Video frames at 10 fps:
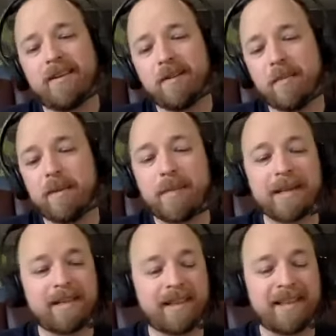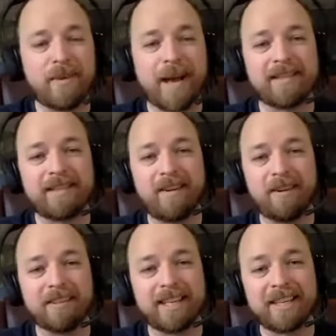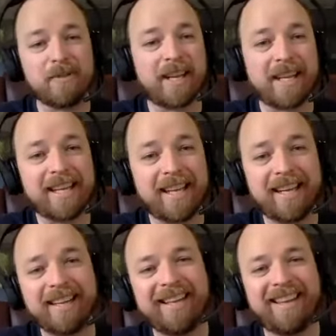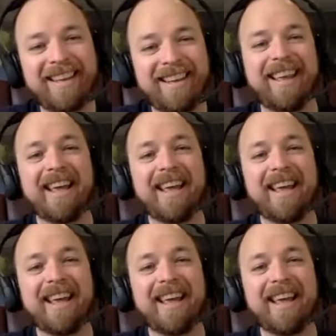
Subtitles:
I mean, basically you add salt and you could eat it.